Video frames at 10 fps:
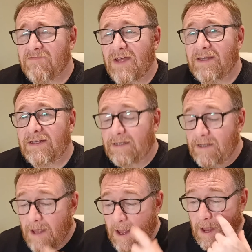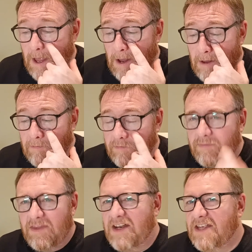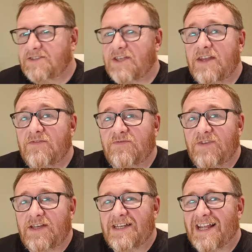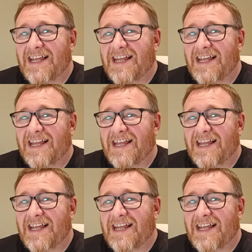admit, uh, um, there is kind of uh,